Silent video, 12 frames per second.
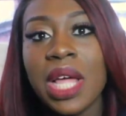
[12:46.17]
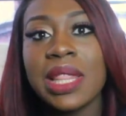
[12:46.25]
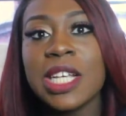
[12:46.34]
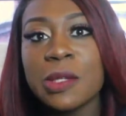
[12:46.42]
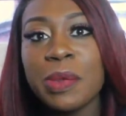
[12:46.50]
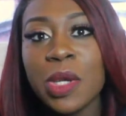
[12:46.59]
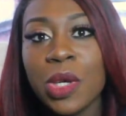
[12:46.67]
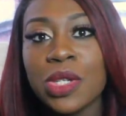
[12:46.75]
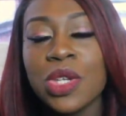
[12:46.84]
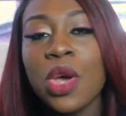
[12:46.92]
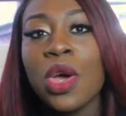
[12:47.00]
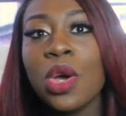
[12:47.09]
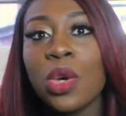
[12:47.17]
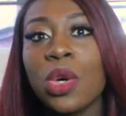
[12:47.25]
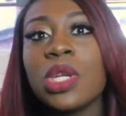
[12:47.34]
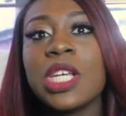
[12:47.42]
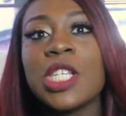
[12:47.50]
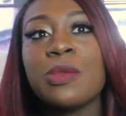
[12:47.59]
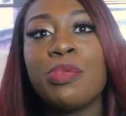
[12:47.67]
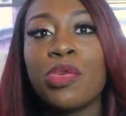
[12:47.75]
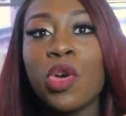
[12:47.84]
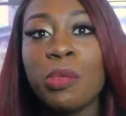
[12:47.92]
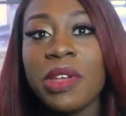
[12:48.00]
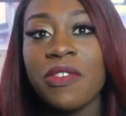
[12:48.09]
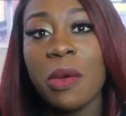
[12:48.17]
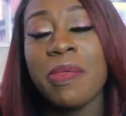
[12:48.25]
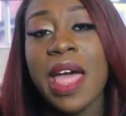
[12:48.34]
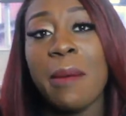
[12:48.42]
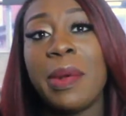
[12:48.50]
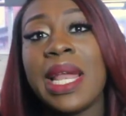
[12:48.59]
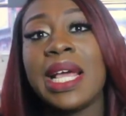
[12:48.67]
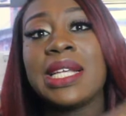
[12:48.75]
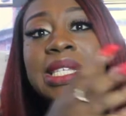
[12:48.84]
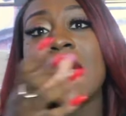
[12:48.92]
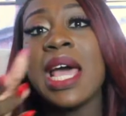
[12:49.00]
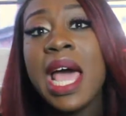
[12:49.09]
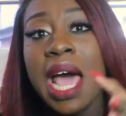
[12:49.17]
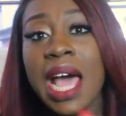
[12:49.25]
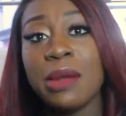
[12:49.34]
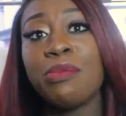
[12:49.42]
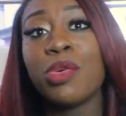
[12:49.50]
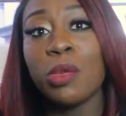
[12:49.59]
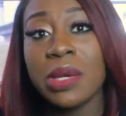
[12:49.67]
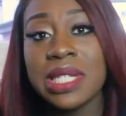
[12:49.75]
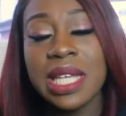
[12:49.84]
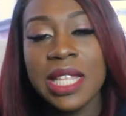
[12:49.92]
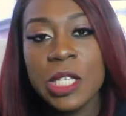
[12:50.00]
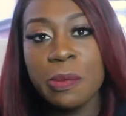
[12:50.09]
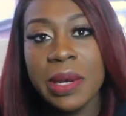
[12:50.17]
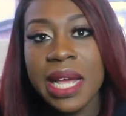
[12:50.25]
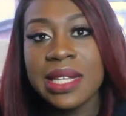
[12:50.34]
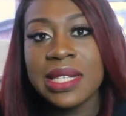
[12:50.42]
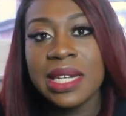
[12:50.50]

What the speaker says: And that's because God has brought me from that place and brought me to this place.